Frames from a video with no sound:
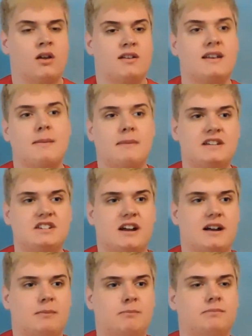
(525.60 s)
Not my
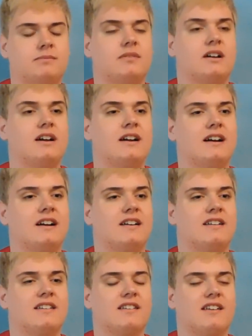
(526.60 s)
job.
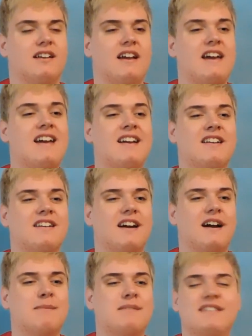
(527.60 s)
And
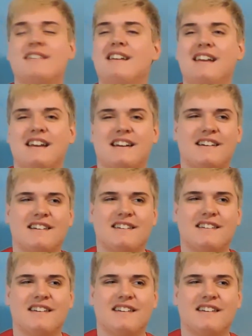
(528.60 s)
I'm sitting,